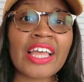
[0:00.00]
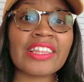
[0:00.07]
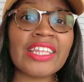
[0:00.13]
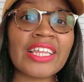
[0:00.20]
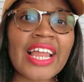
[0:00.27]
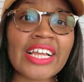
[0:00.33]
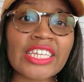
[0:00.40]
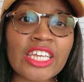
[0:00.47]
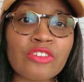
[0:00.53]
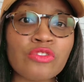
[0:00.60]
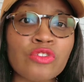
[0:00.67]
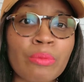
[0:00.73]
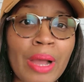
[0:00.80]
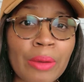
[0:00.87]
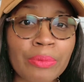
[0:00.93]
then I give
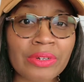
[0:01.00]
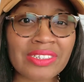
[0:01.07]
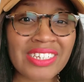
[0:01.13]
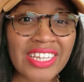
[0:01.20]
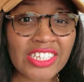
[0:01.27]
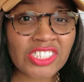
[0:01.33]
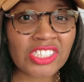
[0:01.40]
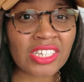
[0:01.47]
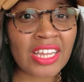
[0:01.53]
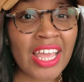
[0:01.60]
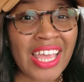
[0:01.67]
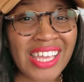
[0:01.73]
you my prediction,